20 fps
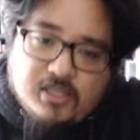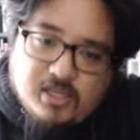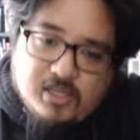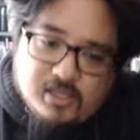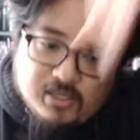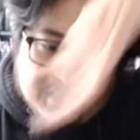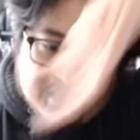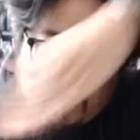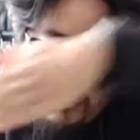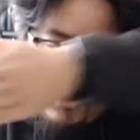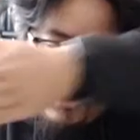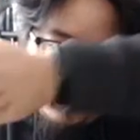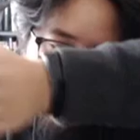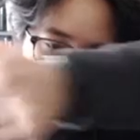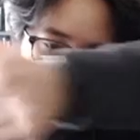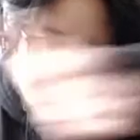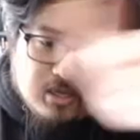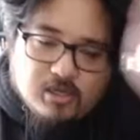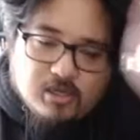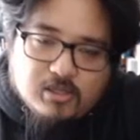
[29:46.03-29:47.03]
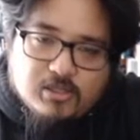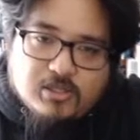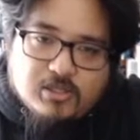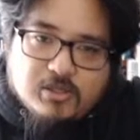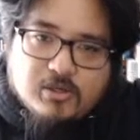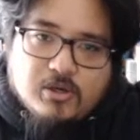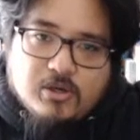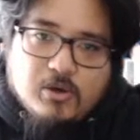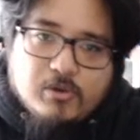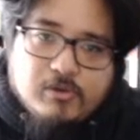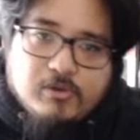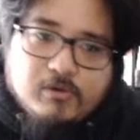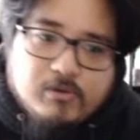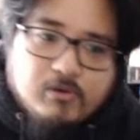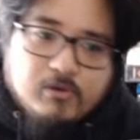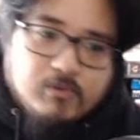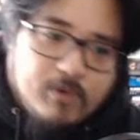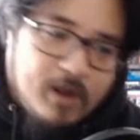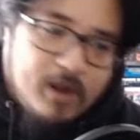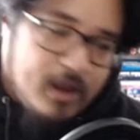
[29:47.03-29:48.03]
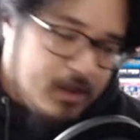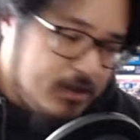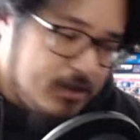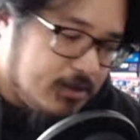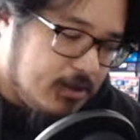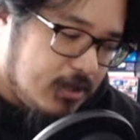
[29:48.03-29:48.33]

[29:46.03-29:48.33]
is to go through the ride.